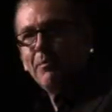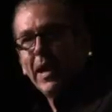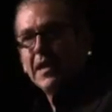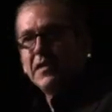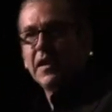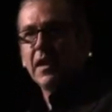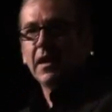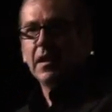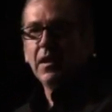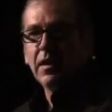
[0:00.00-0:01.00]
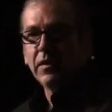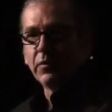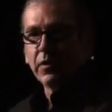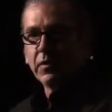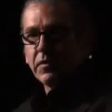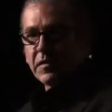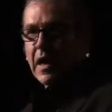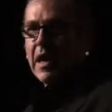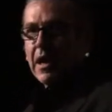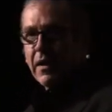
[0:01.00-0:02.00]
basic the rules
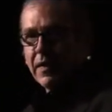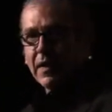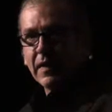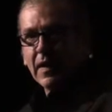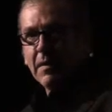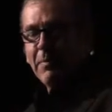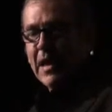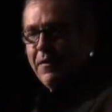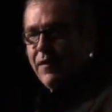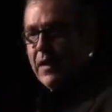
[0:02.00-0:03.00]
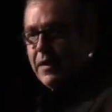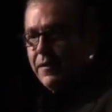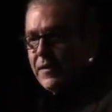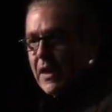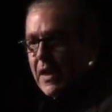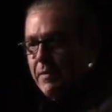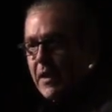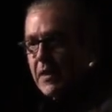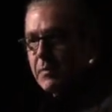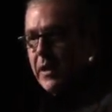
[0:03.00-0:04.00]
are. I think the benefit of time and
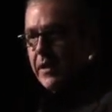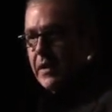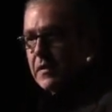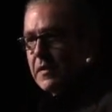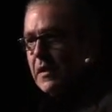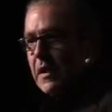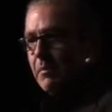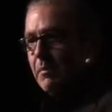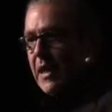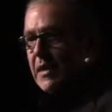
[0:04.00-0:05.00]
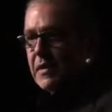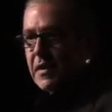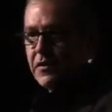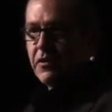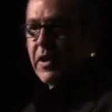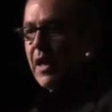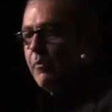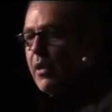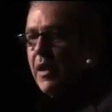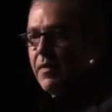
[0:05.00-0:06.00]
experience means that as you
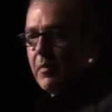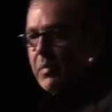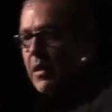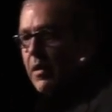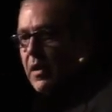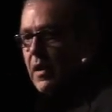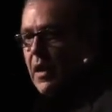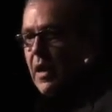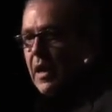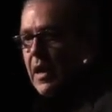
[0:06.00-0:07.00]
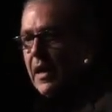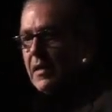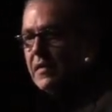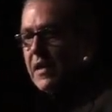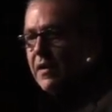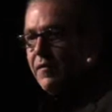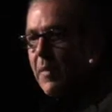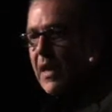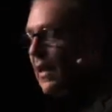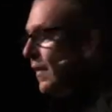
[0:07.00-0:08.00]
come round the block, instead of
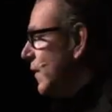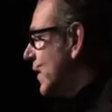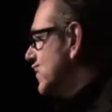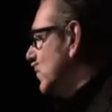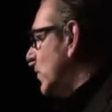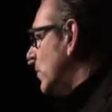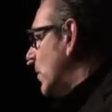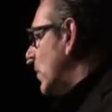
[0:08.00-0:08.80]
making things more and more